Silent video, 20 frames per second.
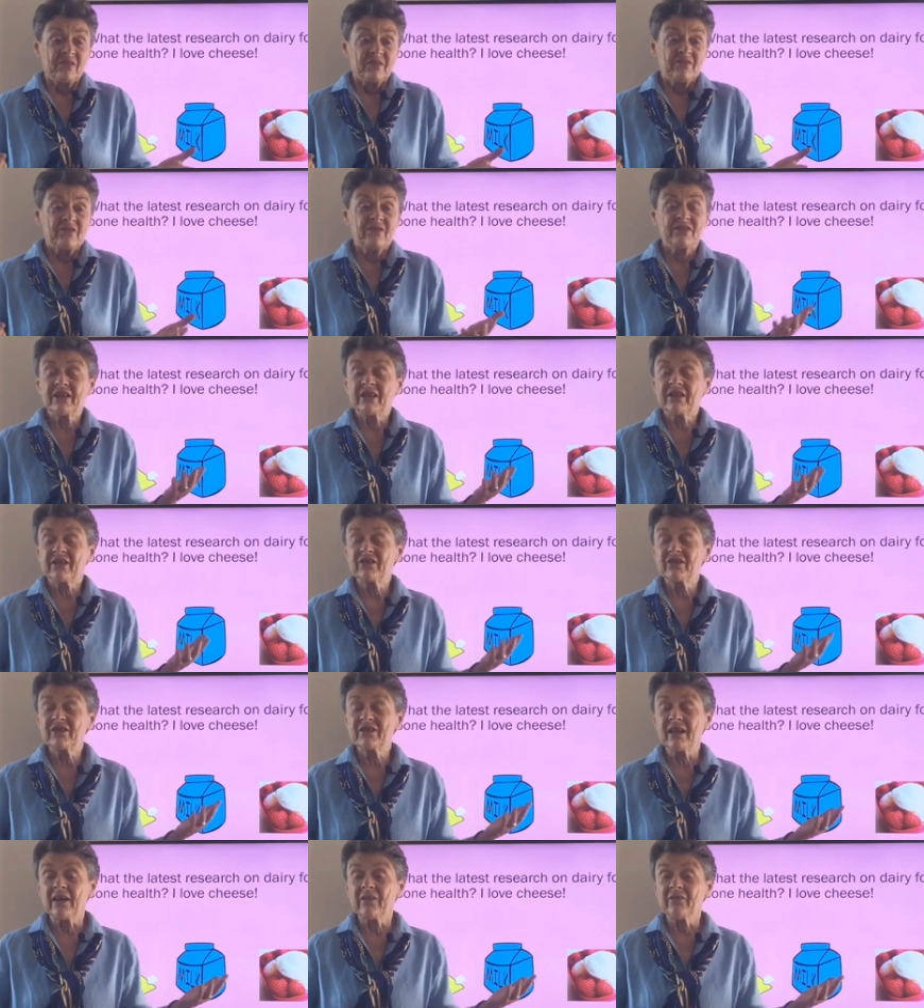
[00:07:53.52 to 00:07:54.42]
six,
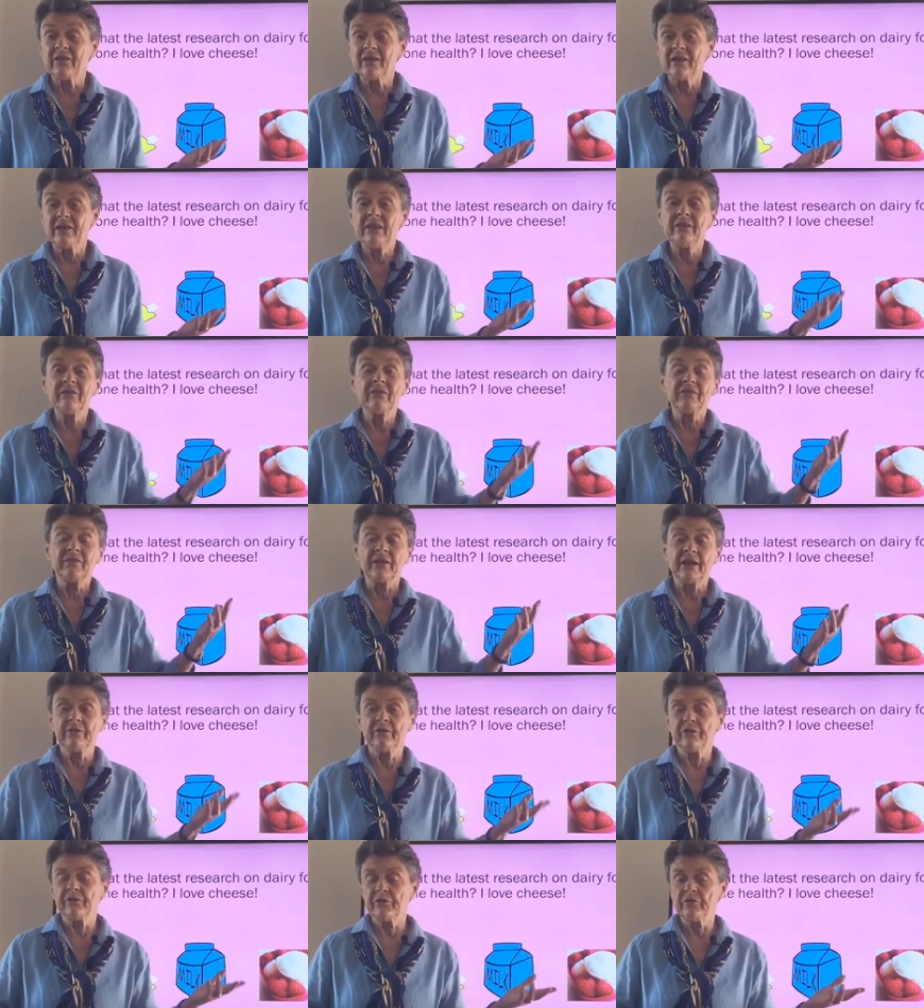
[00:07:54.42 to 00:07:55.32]
seven, even
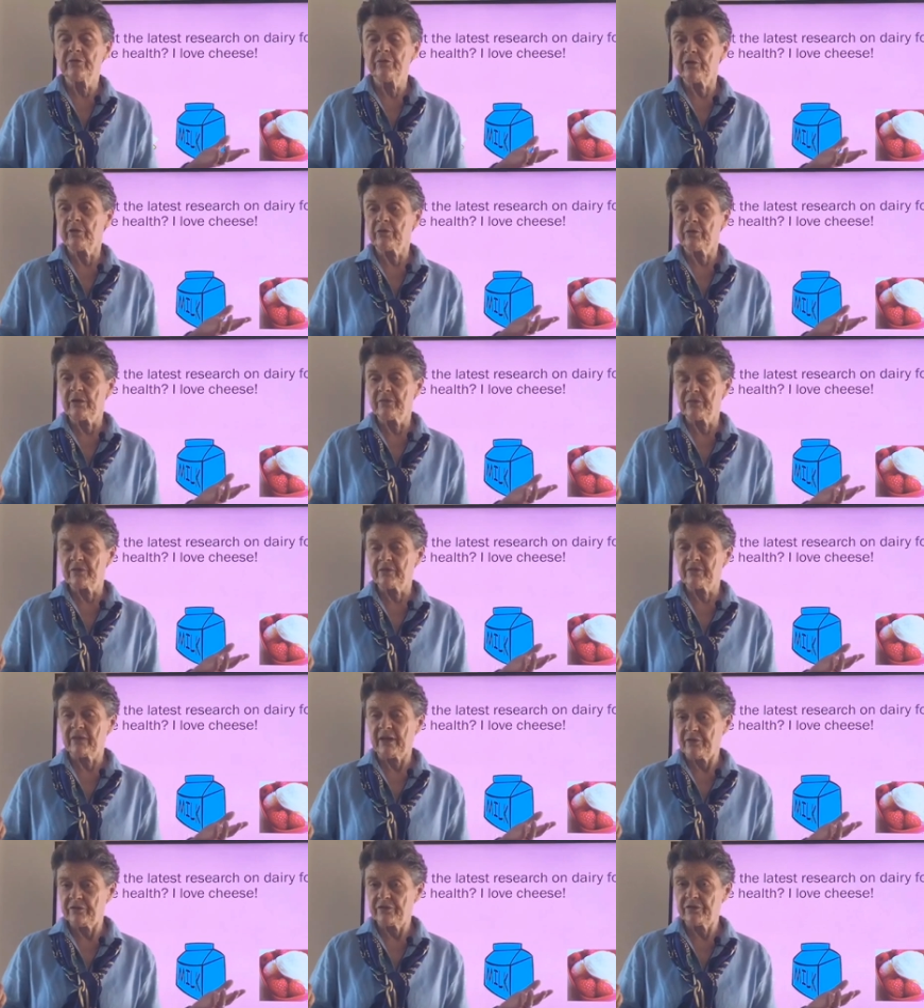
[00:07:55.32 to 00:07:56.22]
500 milligrams of
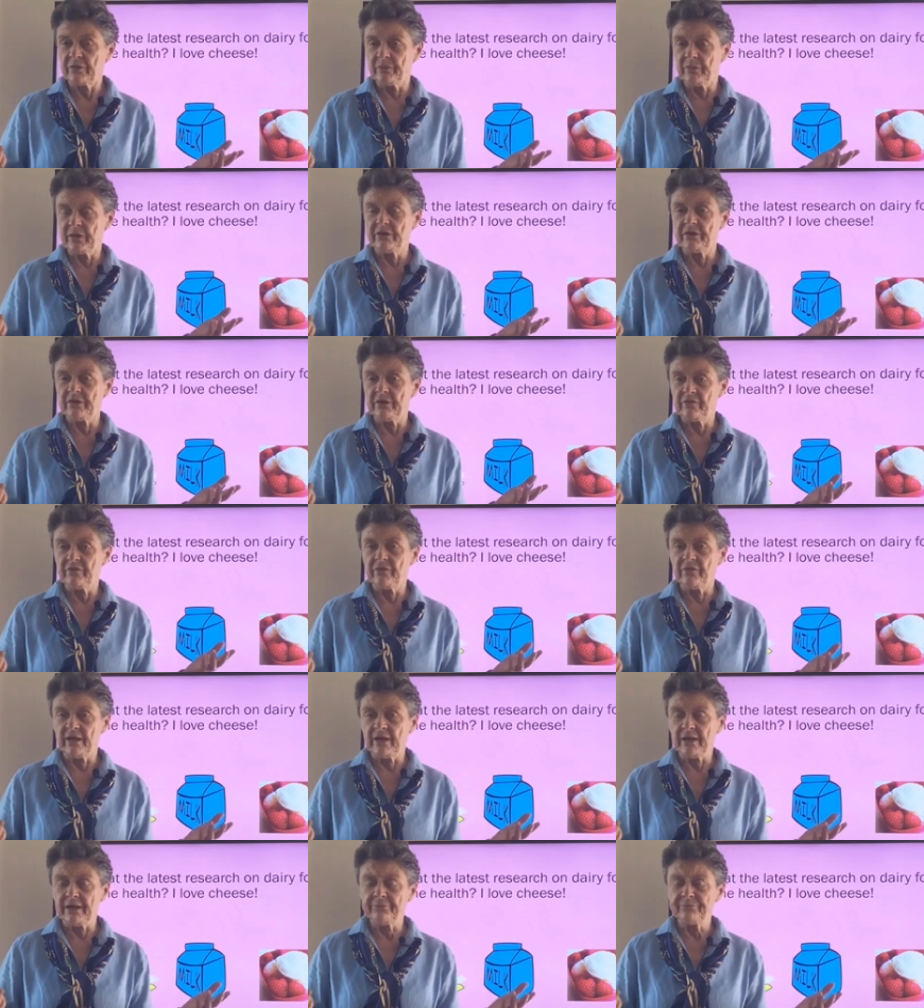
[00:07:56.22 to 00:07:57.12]
calcium and did
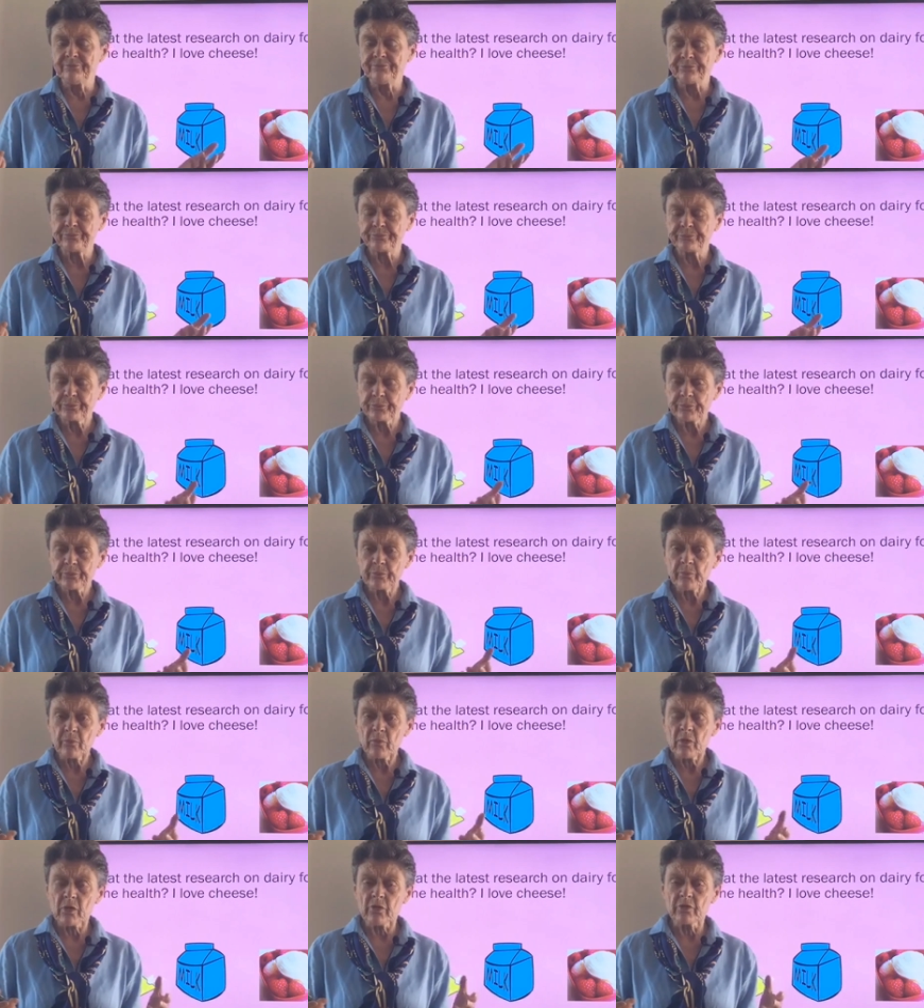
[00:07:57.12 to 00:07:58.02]
fine.
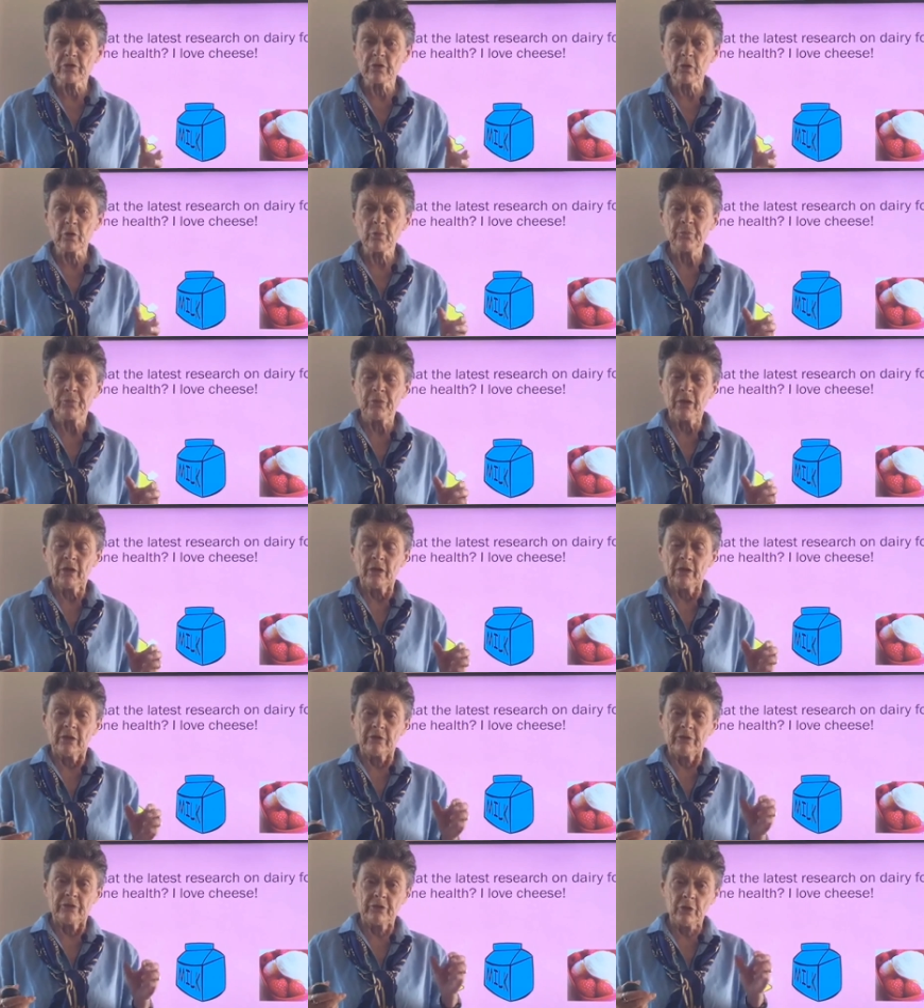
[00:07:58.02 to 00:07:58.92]
So
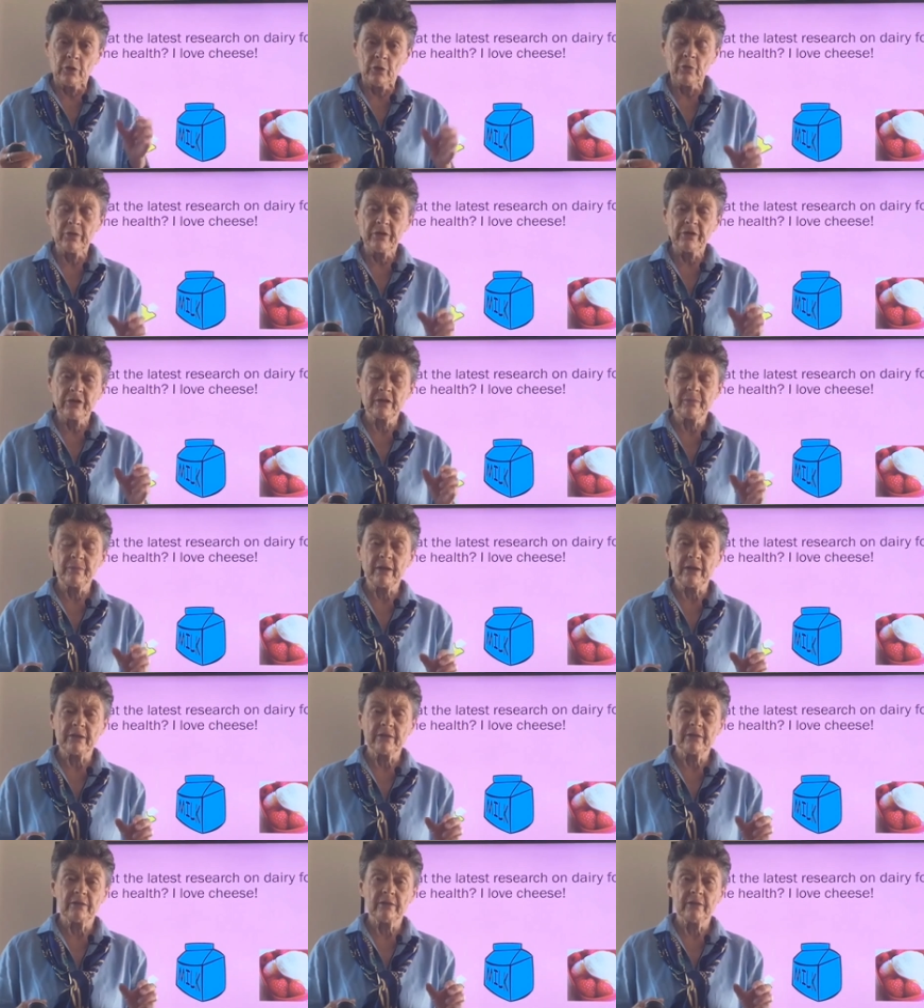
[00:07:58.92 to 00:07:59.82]
don't
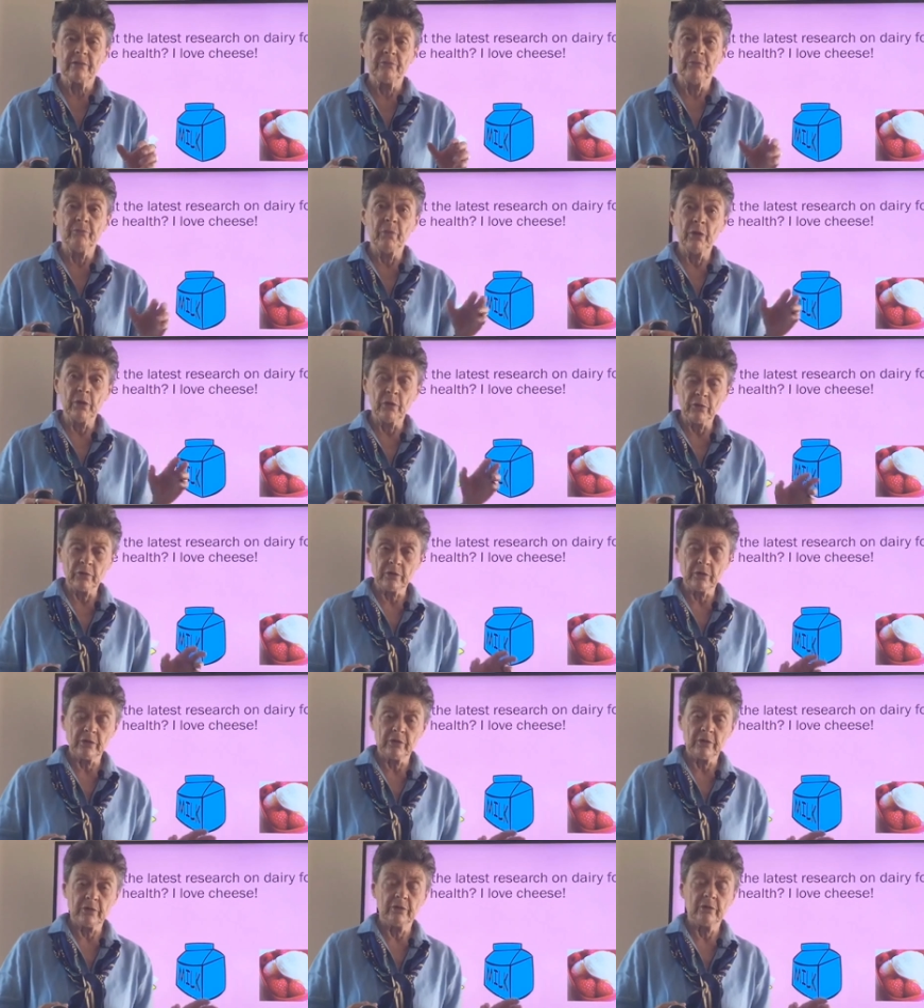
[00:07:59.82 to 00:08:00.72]
expect
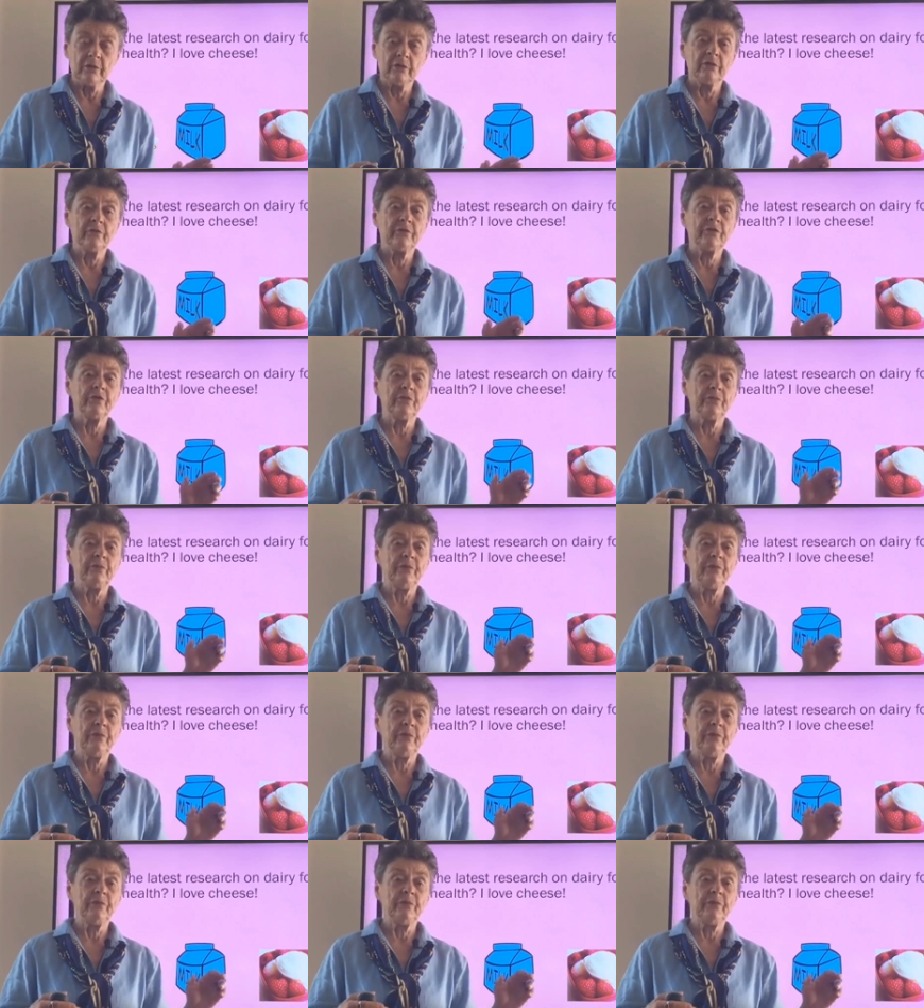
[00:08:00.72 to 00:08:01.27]
milk to